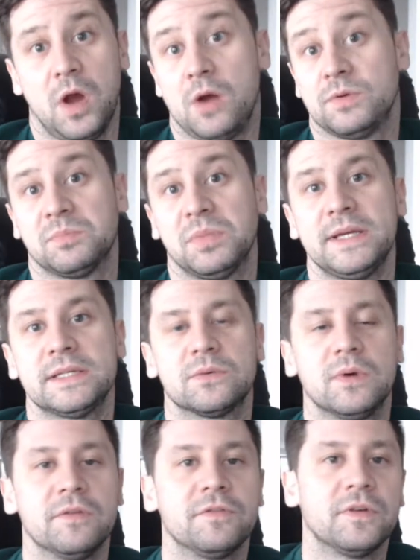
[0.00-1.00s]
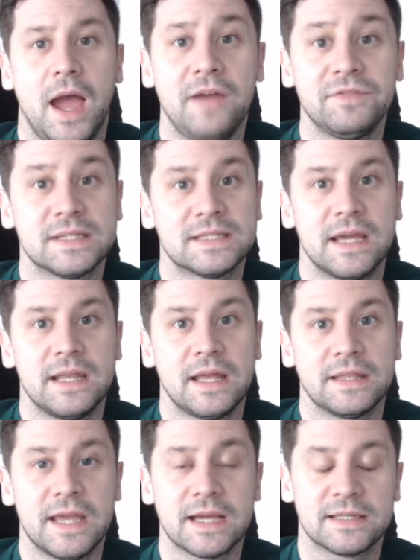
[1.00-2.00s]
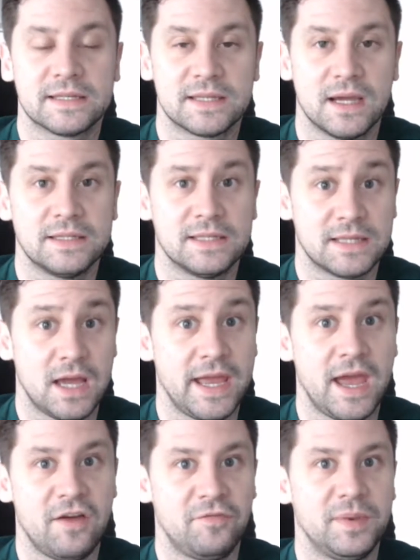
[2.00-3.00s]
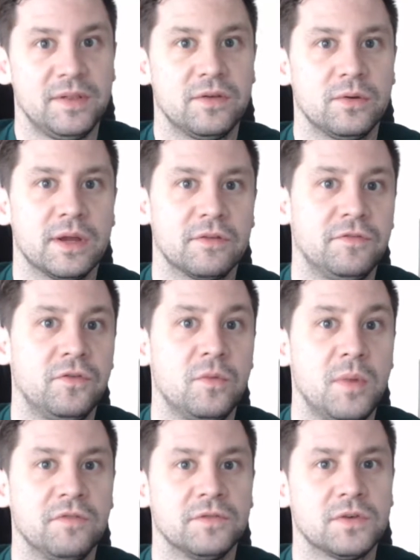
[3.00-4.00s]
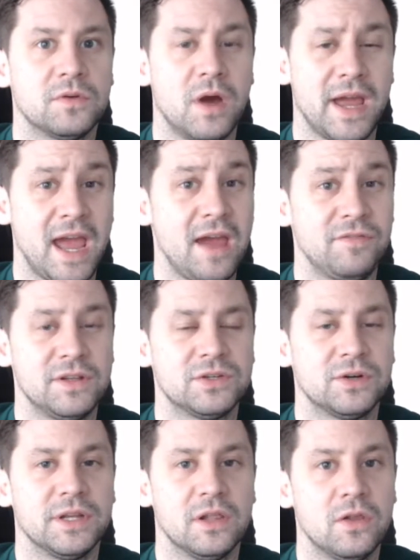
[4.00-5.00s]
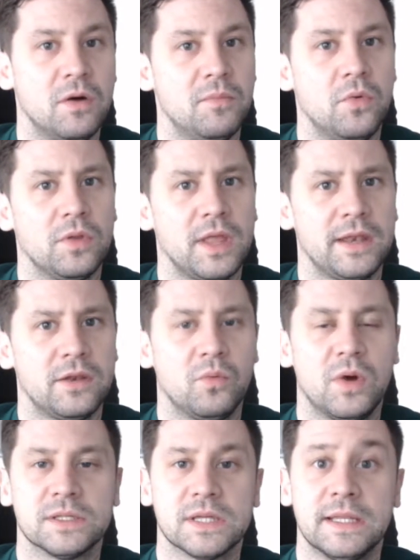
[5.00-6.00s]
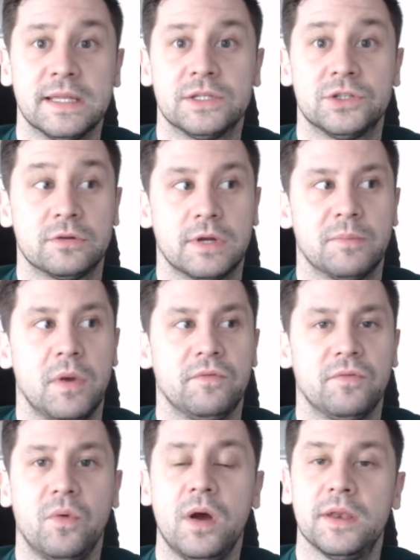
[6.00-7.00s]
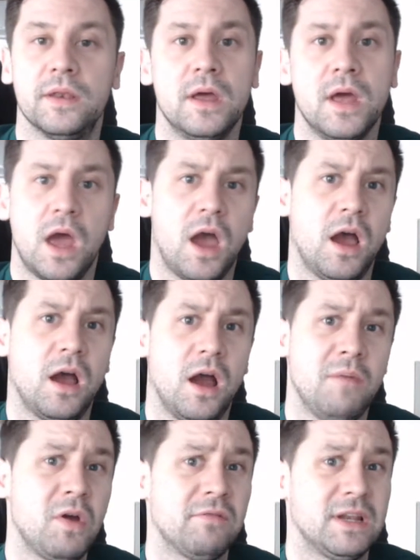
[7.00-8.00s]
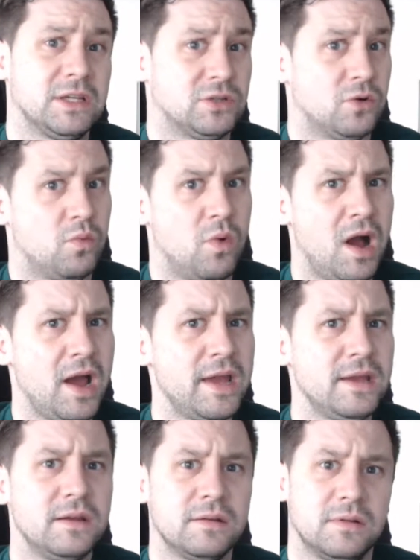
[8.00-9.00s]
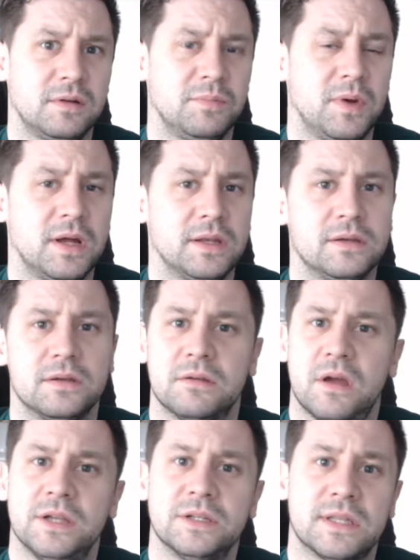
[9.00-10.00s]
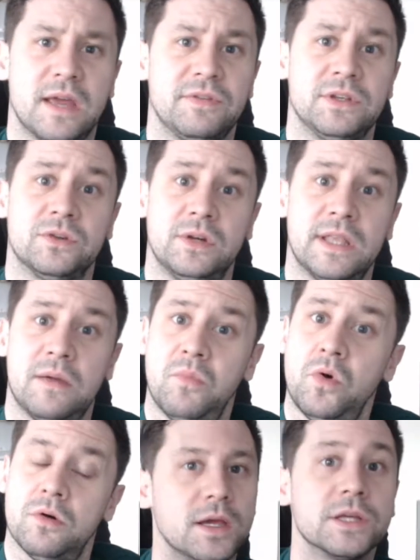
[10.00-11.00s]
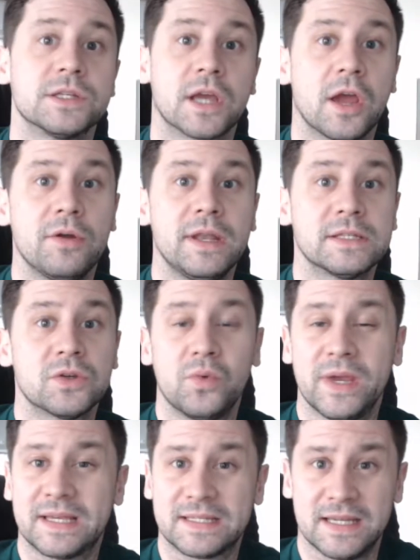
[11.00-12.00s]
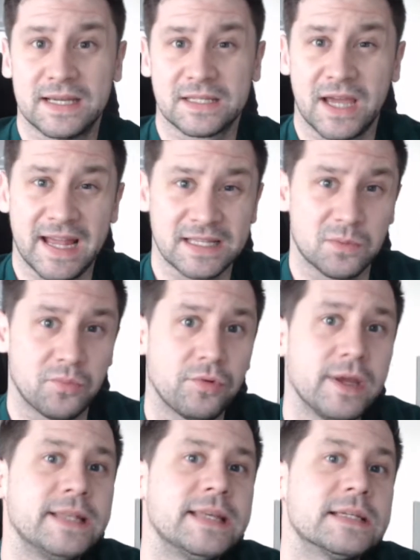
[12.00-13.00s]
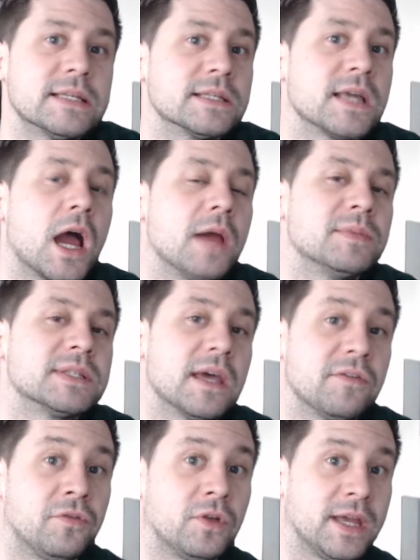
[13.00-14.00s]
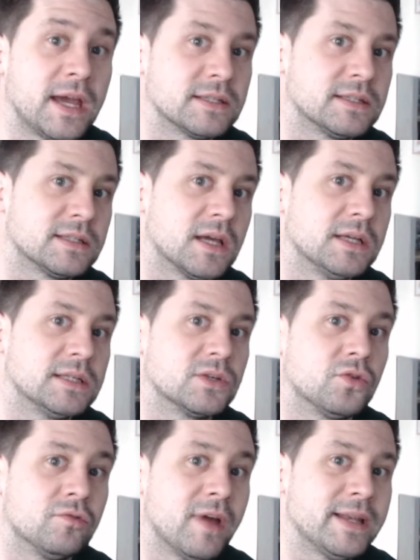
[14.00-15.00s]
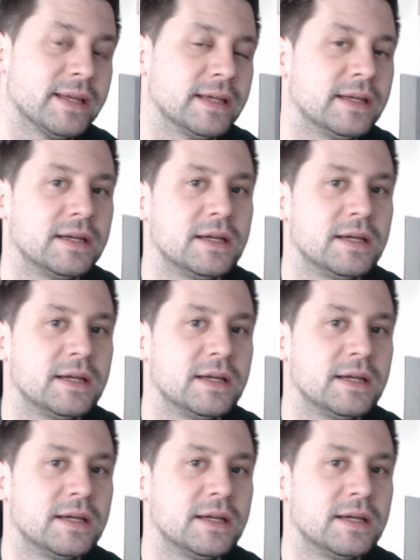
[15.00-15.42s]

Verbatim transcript: I was pleased with. I have to say that the exercises I have been doing for month two, I have enjoyed a lot more than the ones I did during month one. Uh, I'm not really sure why, but I just have enjoyed them more. So going into week six, I had some pretty decent time set for the exercises already.